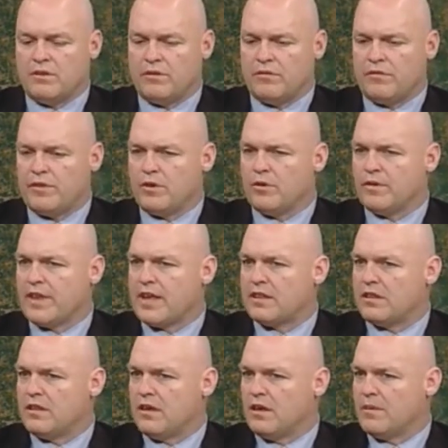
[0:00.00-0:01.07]
feel
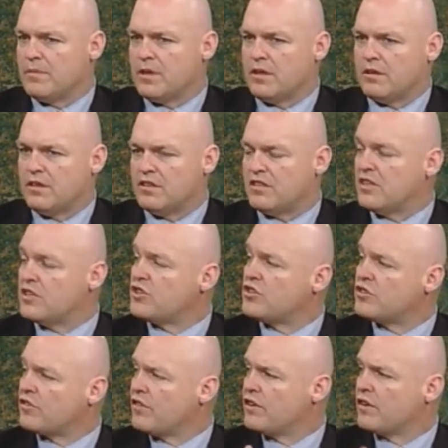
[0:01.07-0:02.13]
that the
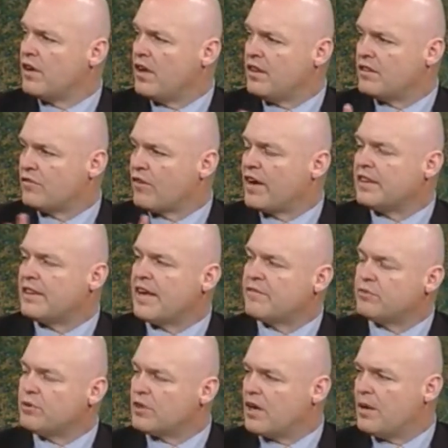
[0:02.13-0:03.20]
decisions are at the right
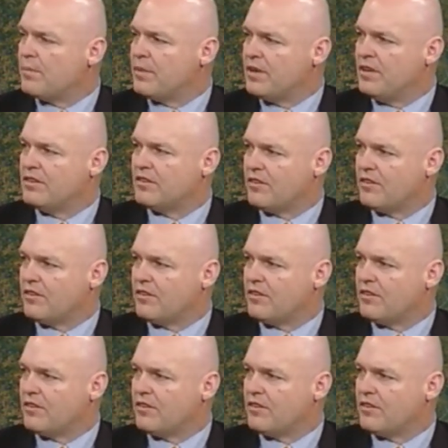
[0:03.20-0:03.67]
level in companies?